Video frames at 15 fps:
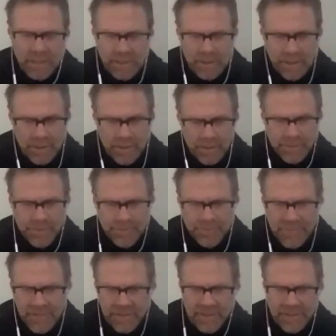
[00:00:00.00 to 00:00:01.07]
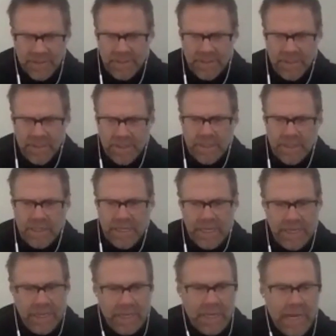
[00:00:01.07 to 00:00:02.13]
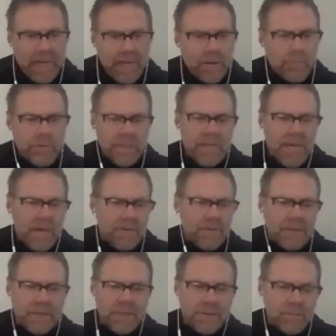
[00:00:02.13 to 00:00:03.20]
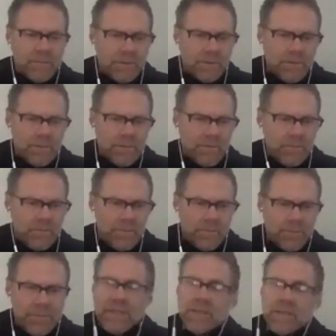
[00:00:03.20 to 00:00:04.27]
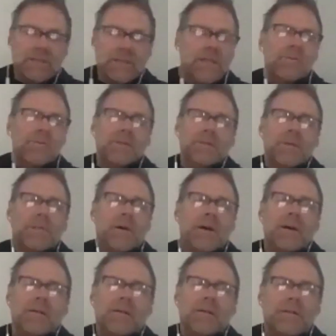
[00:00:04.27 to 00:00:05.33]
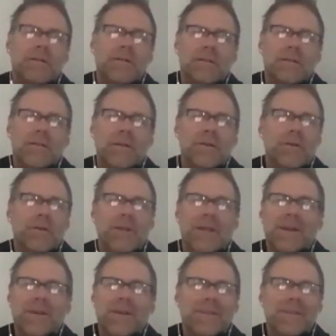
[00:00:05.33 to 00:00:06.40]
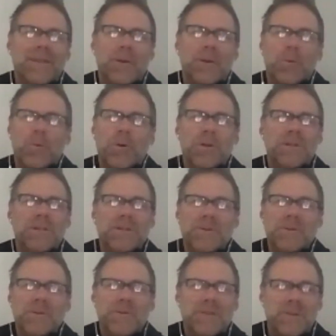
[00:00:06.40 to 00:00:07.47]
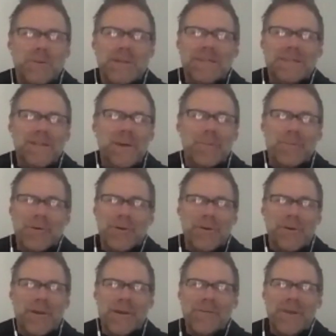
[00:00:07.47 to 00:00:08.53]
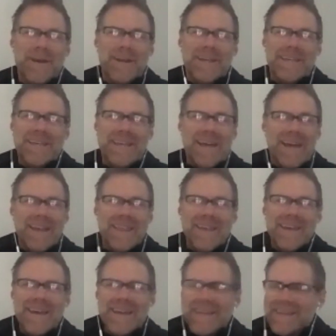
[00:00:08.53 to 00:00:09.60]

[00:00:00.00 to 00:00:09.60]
Um, and I don't really have any big secrets about like a like a one two three step program how to get out of that